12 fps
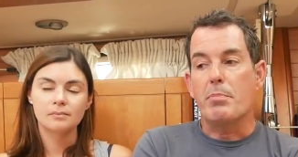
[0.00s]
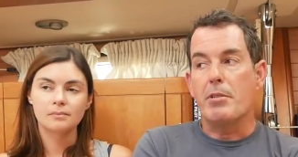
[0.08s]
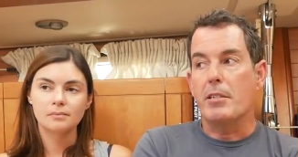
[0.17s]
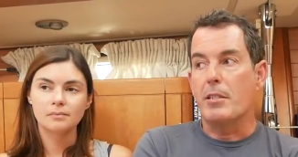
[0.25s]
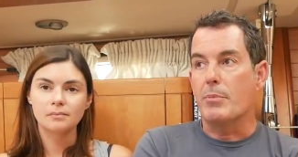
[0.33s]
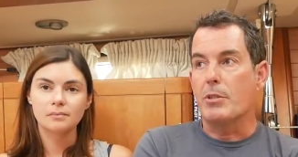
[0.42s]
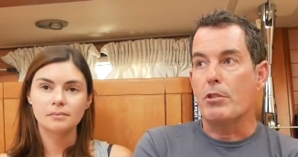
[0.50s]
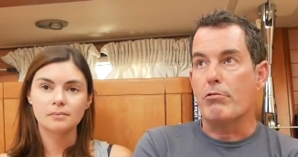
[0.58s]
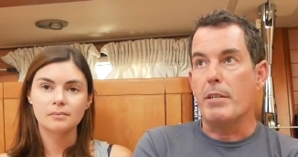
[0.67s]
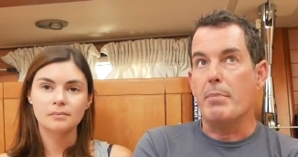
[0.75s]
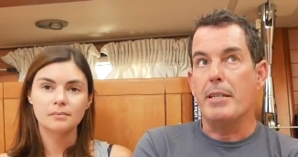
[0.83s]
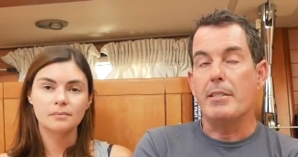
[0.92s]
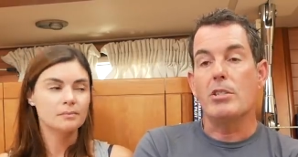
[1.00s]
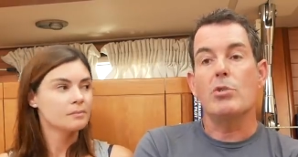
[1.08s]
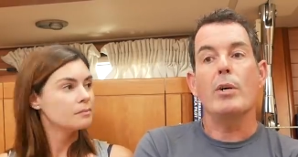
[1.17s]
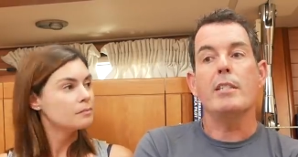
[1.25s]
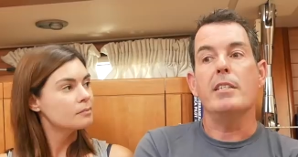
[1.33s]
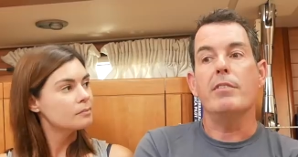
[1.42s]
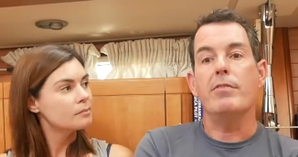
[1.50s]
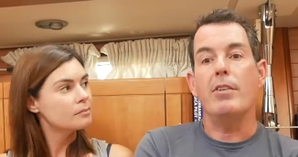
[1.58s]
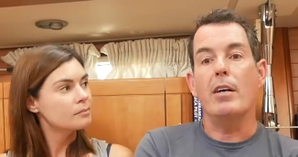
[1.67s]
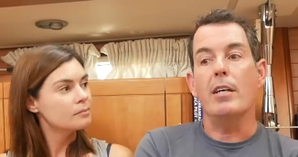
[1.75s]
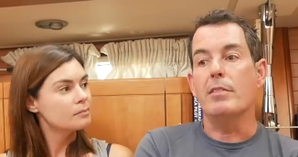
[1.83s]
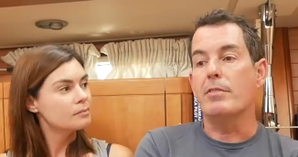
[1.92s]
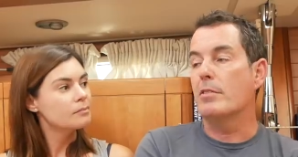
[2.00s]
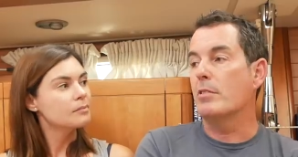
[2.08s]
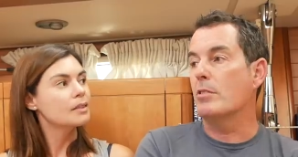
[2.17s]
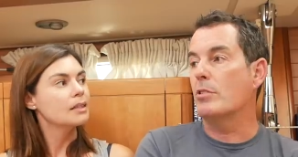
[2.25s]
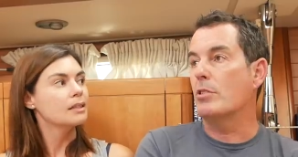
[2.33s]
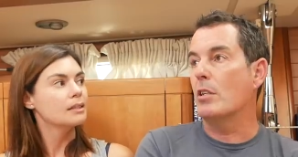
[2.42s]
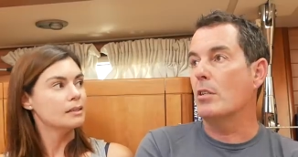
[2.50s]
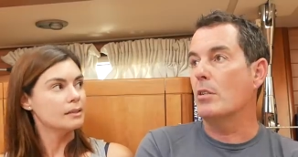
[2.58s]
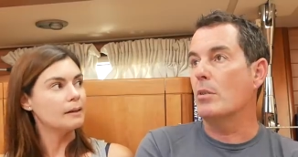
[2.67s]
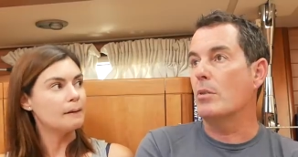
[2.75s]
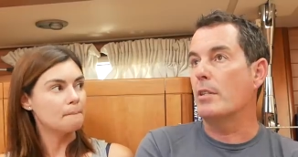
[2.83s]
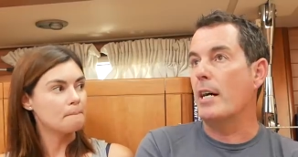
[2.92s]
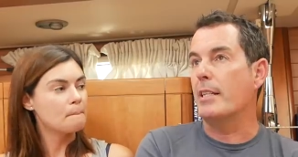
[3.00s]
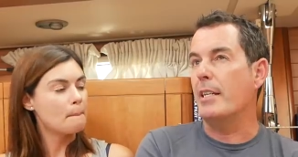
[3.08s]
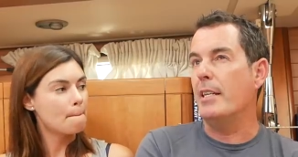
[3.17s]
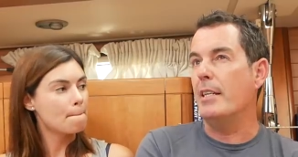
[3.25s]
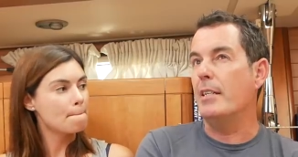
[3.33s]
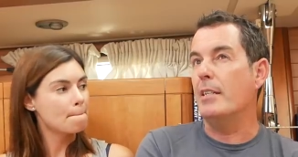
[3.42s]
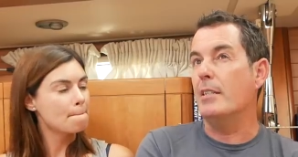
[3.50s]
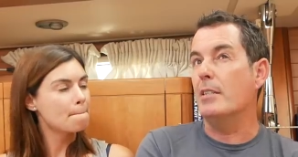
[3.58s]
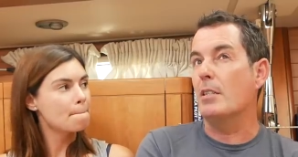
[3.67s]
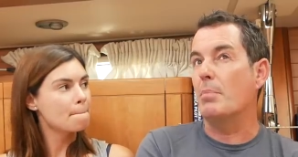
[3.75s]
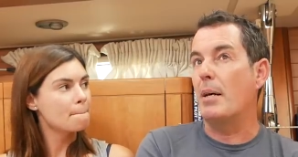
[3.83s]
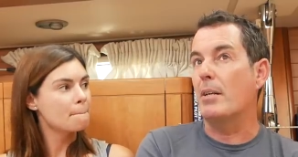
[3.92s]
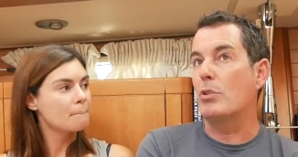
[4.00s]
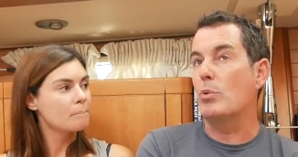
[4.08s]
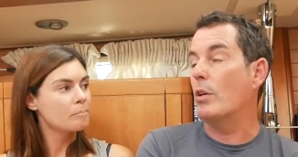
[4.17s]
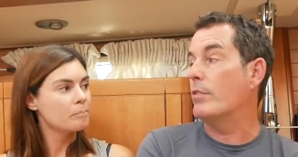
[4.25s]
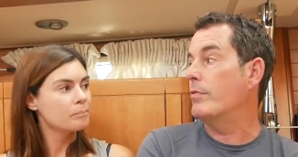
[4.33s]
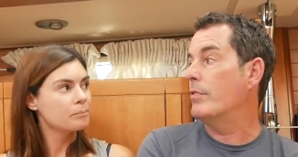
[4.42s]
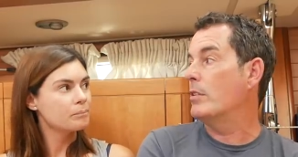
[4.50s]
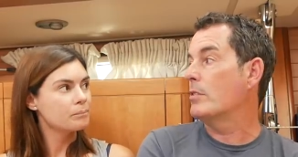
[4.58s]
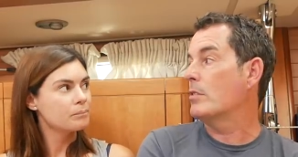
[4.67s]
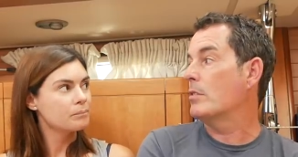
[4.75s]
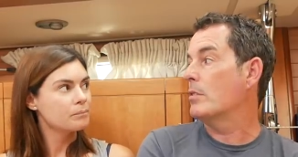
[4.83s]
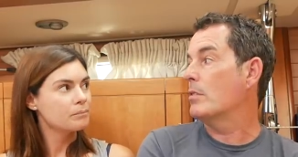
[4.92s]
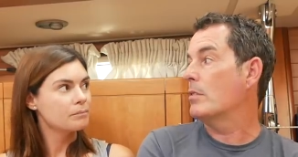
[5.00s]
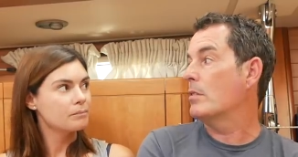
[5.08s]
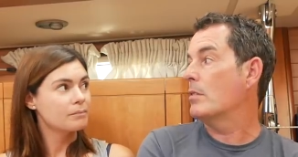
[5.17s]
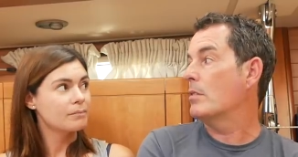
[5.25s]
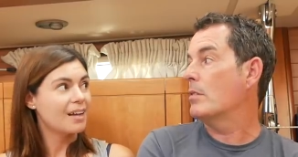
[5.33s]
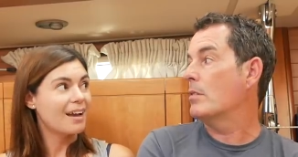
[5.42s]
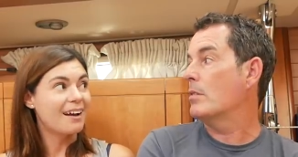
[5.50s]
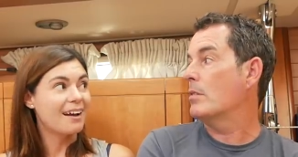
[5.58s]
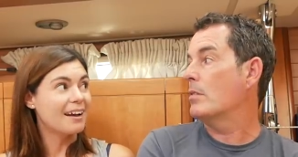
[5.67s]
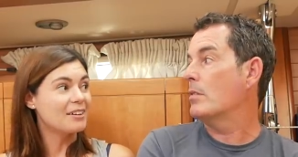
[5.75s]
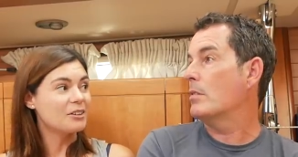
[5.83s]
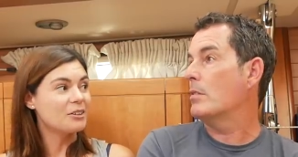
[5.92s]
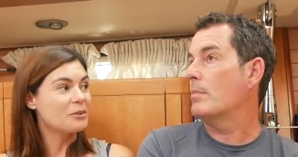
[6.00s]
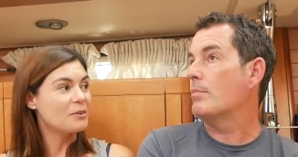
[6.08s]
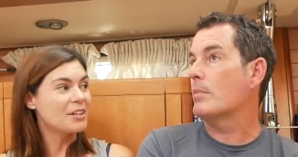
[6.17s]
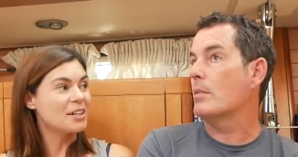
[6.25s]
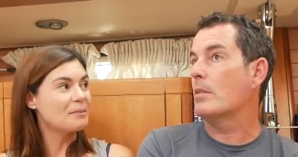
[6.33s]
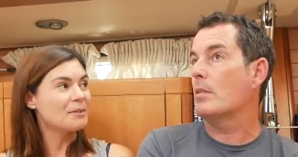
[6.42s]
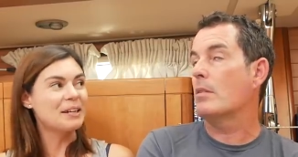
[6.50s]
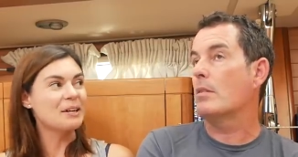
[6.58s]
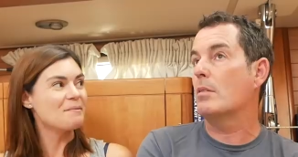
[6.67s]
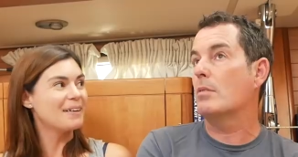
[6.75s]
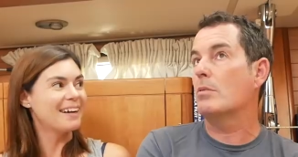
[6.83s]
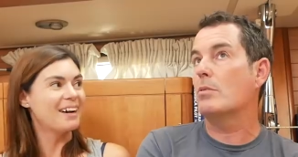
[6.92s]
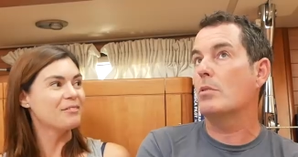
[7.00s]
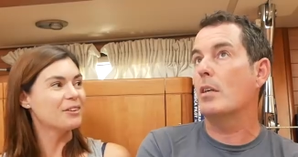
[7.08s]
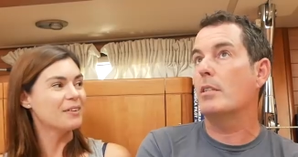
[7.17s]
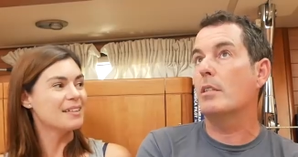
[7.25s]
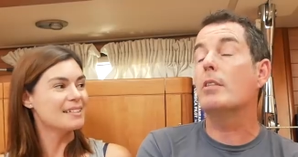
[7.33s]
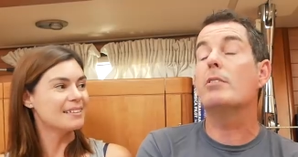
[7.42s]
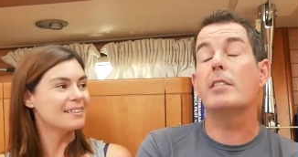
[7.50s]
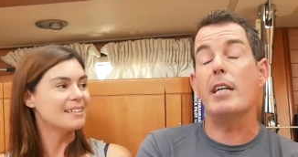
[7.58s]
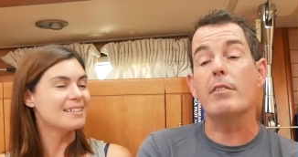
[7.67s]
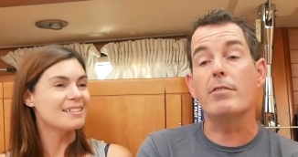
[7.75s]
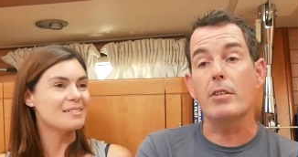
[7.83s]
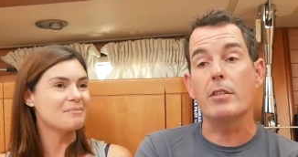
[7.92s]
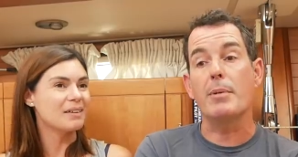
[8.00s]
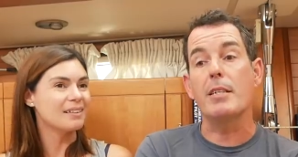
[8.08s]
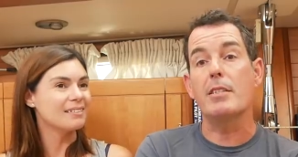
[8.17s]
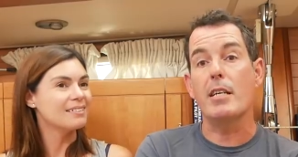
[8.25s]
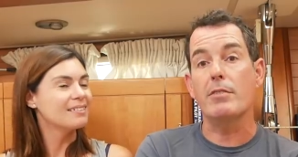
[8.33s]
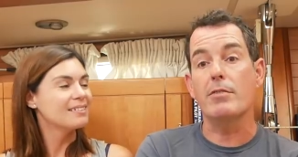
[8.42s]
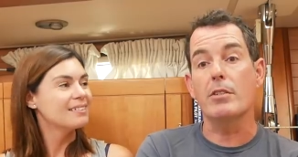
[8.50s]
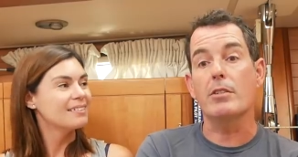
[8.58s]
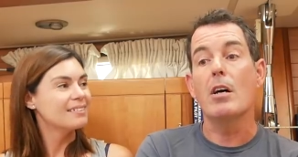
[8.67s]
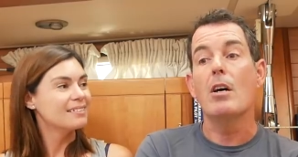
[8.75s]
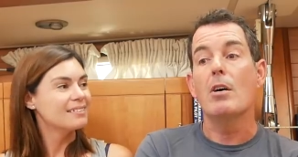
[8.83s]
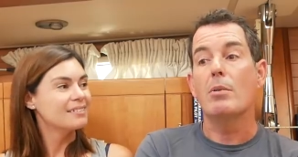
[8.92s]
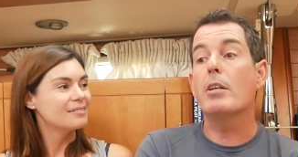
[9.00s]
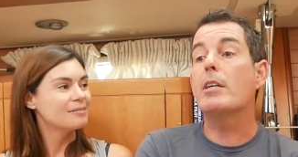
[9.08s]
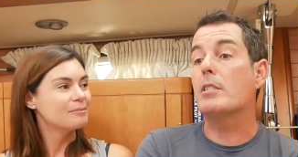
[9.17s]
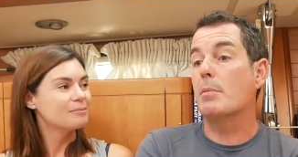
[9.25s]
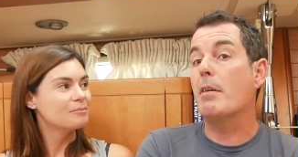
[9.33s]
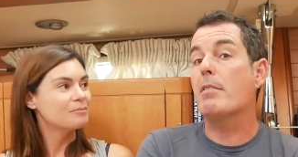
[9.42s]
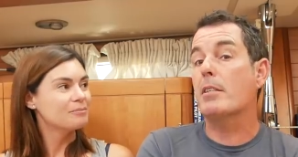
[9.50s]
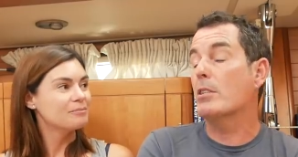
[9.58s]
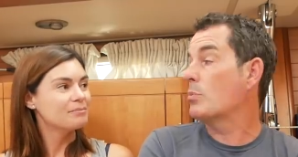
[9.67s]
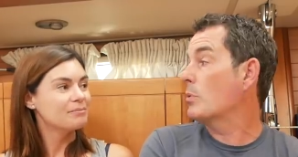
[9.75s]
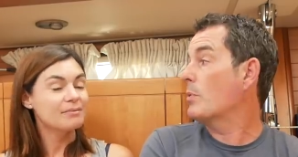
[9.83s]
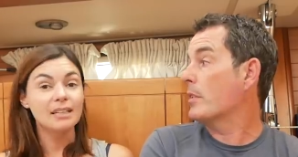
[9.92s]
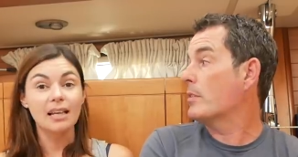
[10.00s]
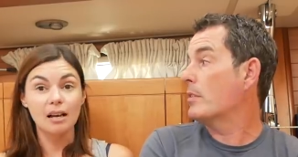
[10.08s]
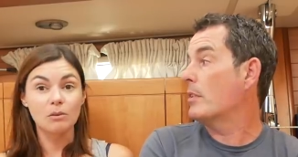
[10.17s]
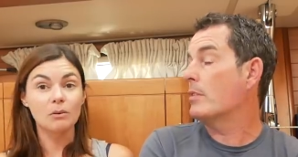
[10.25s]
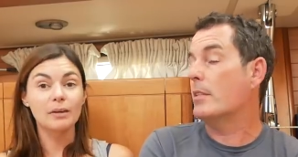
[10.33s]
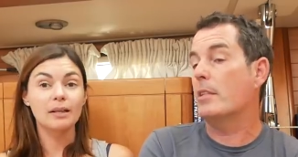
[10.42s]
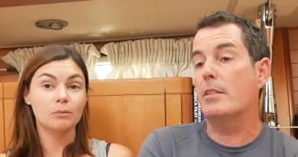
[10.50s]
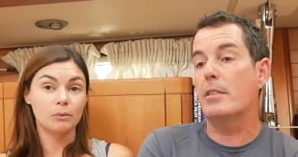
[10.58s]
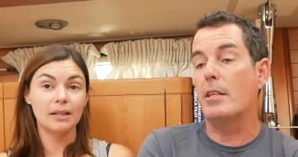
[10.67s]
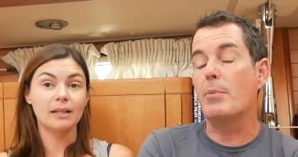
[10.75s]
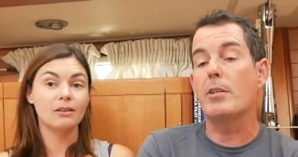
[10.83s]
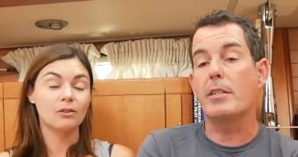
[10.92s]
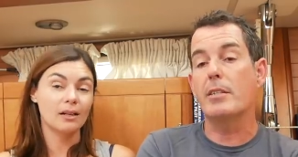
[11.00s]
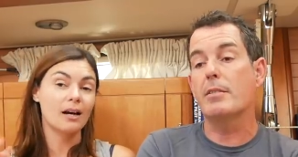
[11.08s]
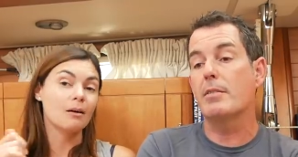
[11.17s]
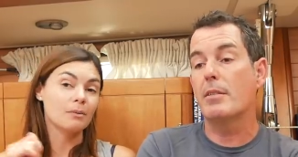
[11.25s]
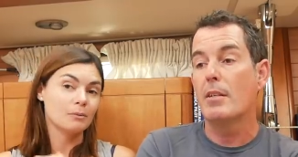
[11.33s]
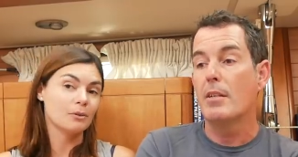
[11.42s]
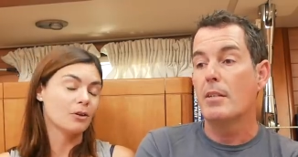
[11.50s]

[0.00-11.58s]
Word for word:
Speaker 1: bridge I think was three meters twenty five. So yeah. that is about twelve foot.
Speaker 2: I don't know why you keep looking at me. I have no and idea. Ten foot,
Speaker 1: about ten foot. No, because Americans would like yeah, to know. Yeah, well, we can we can look in, it up and put it